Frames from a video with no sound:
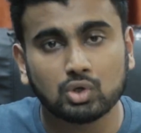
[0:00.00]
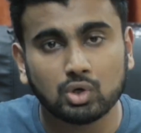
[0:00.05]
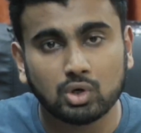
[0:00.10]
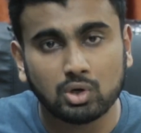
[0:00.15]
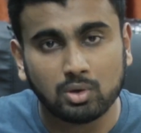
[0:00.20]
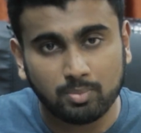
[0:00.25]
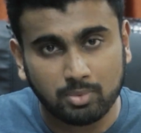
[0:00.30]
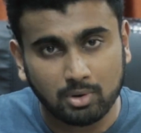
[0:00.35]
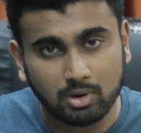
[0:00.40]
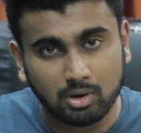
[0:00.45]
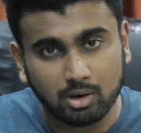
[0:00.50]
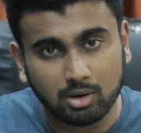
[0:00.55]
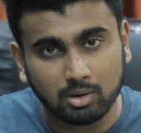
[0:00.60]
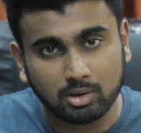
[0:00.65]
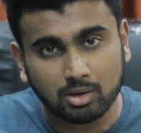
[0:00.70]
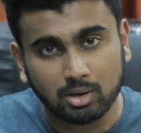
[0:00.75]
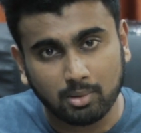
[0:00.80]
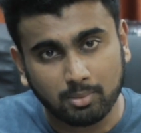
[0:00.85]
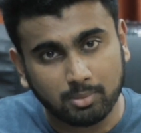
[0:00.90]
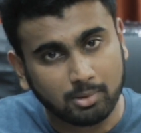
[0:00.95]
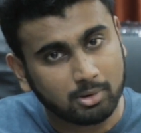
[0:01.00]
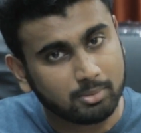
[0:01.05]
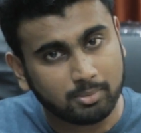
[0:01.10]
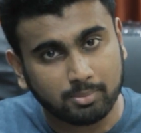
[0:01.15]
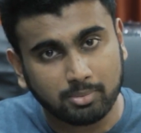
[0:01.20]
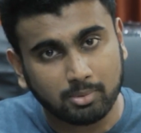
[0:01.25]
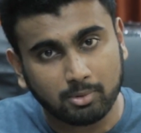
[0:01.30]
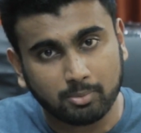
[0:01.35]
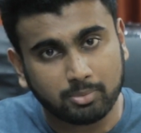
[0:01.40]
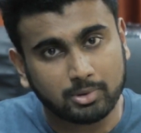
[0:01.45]

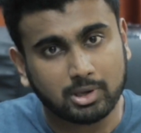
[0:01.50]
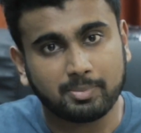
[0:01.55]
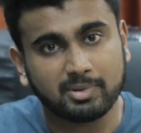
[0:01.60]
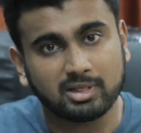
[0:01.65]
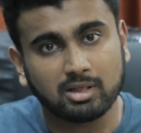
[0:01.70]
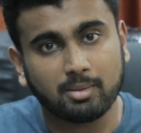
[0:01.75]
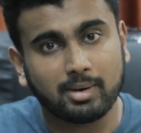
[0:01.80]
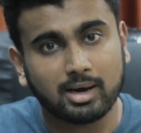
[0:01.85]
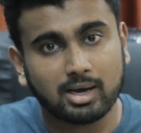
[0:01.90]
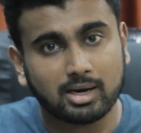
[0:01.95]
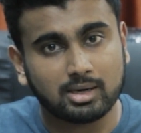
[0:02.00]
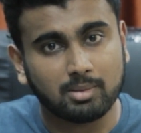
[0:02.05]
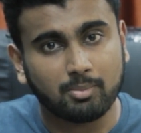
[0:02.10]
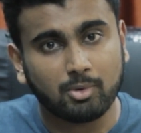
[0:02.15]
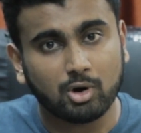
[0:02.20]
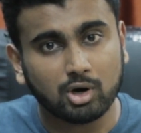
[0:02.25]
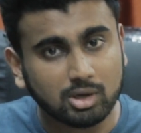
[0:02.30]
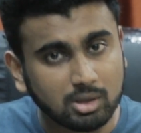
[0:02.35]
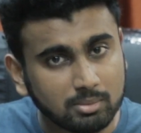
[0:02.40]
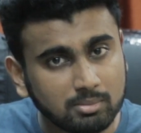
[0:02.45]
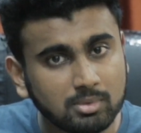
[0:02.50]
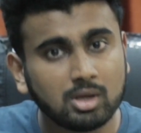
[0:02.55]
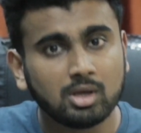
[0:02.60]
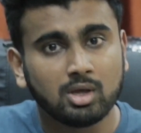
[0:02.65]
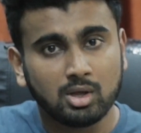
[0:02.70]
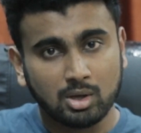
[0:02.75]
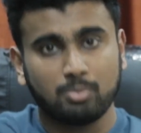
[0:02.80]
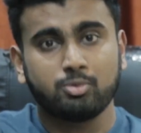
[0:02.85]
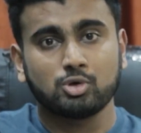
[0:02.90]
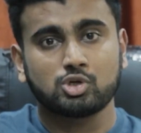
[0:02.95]
keeping the bar at the bottom,
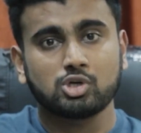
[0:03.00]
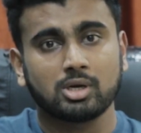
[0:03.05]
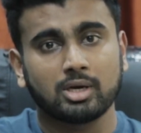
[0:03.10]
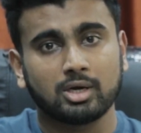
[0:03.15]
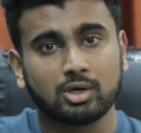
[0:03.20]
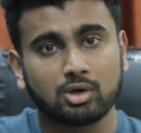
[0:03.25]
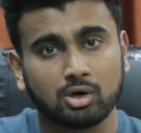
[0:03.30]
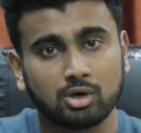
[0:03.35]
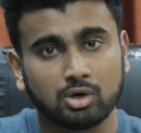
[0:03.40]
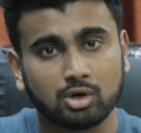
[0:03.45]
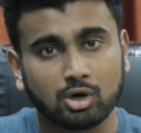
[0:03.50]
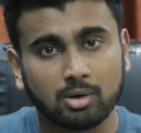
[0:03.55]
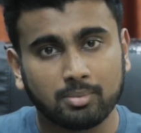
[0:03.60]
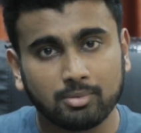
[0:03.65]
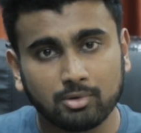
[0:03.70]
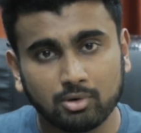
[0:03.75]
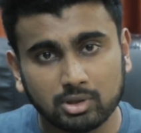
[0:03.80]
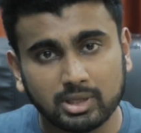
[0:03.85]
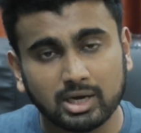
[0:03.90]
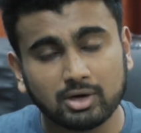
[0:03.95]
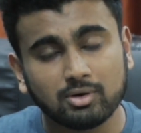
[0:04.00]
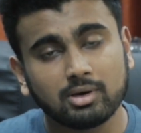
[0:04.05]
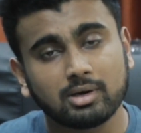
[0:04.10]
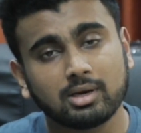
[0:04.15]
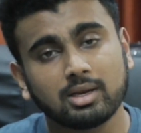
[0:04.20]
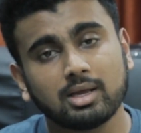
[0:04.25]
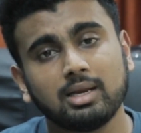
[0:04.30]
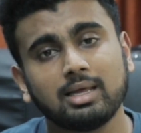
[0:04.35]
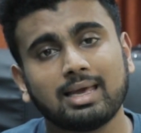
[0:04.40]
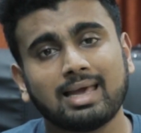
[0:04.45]
pushing it on top, that will
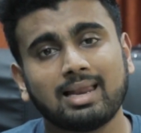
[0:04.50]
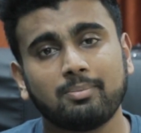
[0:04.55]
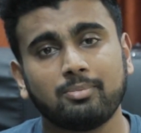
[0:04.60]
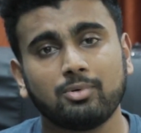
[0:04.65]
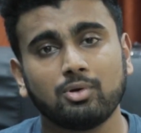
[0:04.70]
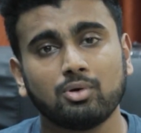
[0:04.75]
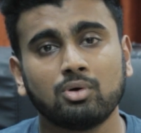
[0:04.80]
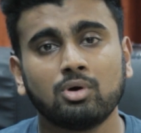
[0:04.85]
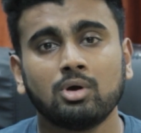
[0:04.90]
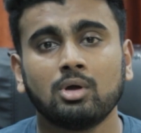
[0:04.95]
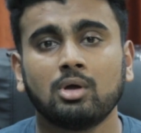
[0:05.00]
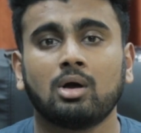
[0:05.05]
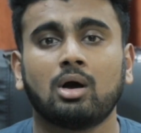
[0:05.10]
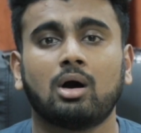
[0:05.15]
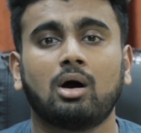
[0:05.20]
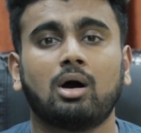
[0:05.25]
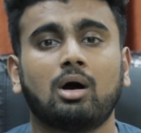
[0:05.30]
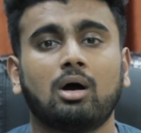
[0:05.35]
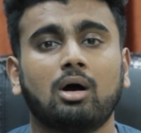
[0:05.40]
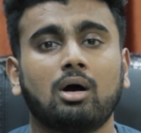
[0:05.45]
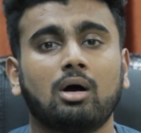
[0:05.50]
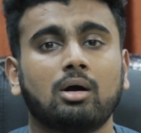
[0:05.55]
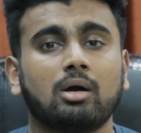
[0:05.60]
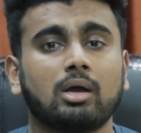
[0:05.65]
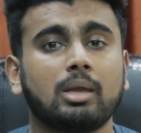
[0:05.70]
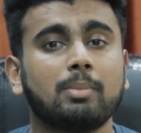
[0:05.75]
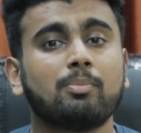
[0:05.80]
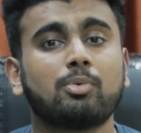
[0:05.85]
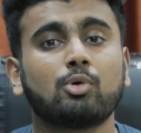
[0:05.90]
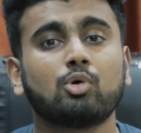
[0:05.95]
really help you
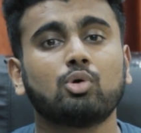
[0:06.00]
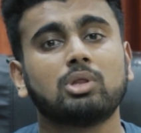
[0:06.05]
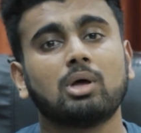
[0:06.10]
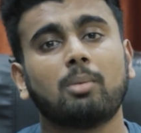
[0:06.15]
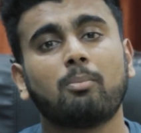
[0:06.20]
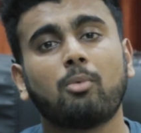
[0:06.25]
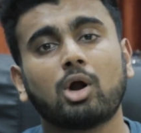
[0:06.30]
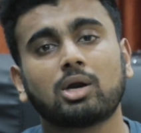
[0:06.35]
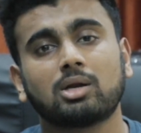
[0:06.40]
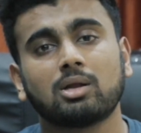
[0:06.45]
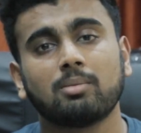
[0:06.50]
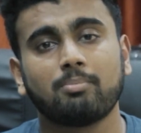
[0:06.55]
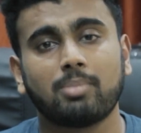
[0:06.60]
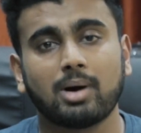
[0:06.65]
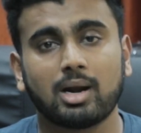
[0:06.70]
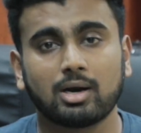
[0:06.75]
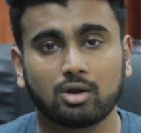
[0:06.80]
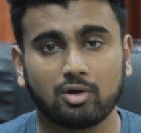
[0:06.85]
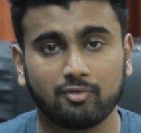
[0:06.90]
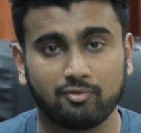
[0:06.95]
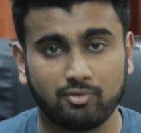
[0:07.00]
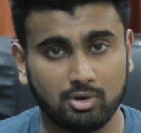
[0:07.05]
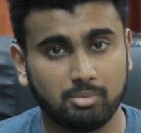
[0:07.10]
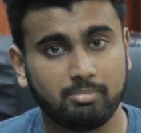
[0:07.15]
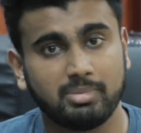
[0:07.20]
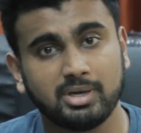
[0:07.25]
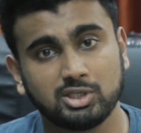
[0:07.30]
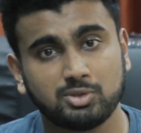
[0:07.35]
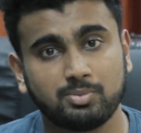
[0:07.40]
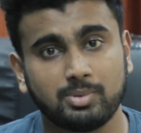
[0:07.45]
improve the bottom part of your
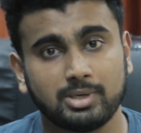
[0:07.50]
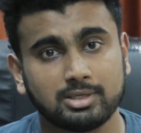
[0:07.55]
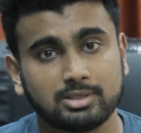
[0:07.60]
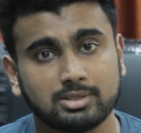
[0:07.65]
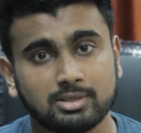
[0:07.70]
bench press.